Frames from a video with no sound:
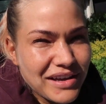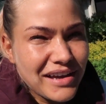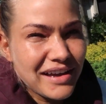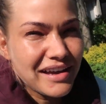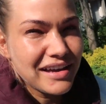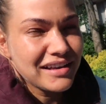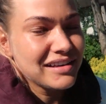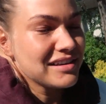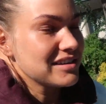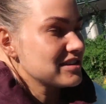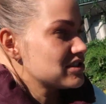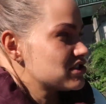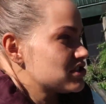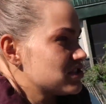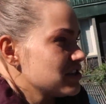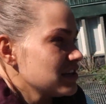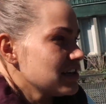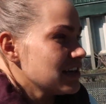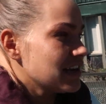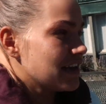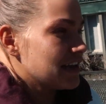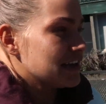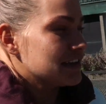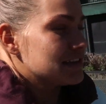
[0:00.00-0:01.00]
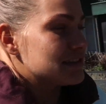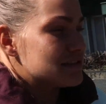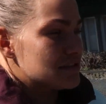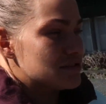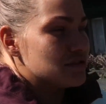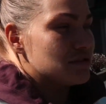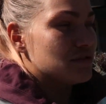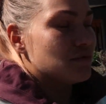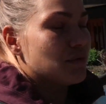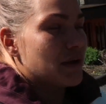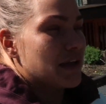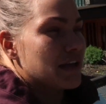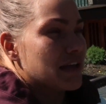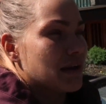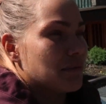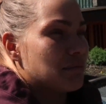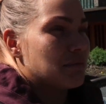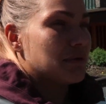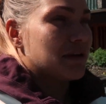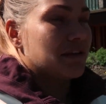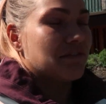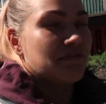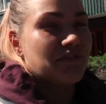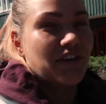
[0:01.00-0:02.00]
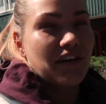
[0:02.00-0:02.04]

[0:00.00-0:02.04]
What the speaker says: And she likes to wake up at